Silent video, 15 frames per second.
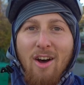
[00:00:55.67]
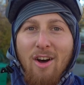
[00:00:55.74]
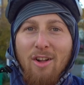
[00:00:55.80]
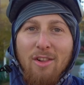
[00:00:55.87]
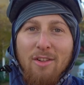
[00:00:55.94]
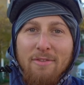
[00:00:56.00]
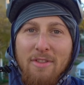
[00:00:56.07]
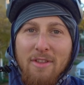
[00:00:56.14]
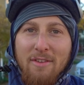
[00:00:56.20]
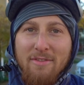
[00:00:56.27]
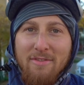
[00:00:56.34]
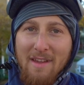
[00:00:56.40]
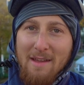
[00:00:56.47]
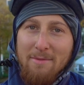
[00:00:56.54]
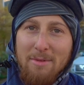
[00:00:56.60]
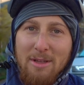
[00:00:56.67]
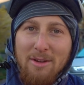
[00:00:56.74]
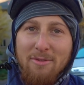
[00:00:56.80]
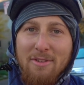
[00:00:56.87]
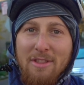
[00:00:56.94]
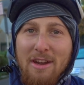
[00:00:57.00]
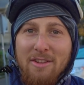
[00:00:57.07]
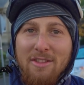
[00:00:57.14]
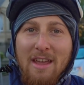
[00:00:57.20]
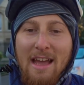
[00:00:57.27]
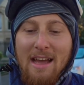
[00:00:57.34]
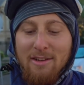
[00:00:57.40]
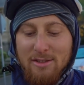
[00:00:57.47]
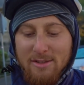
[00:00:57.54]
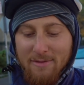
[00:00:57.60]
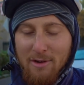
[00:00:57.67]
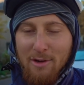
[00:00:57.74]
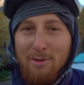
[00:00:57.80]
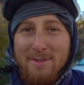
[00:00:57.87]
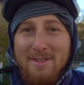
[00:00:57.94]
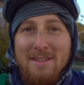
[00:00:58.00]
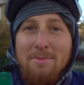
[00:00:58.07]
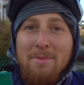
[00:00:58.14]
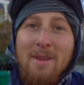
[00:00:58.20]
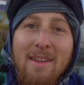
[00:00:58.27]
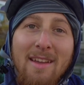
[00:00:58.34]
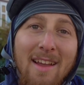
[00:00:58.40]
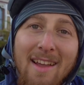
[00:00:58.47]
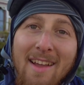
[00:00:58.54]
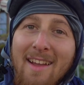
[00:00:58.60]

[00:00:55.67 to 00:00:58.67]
all of the family over there at the house for hosting me.